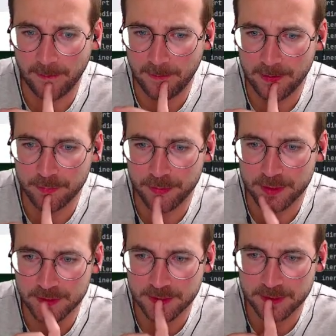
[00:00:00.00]
if
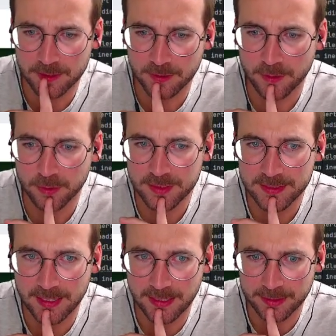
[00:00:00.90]
this is a good
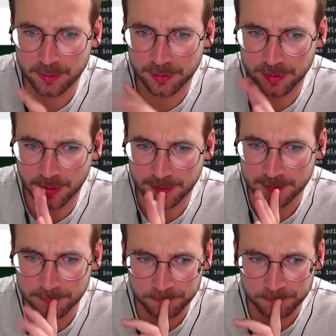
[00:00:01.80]
sign or not.